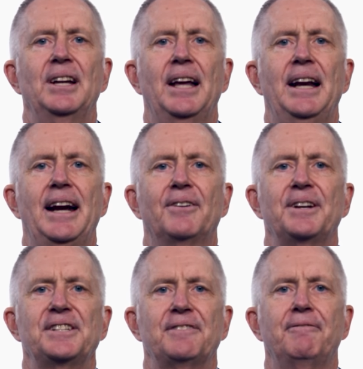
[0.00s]
and
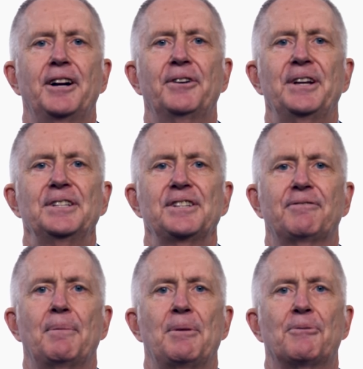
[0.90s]
areas of variance
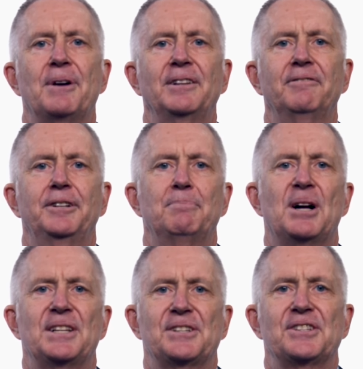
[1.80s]
from the relevant
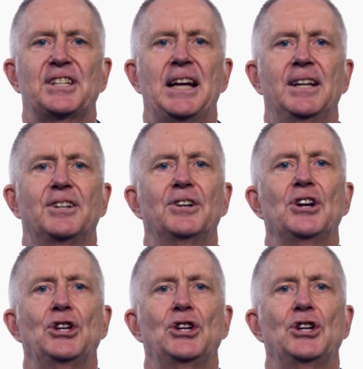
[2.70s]
Basel standard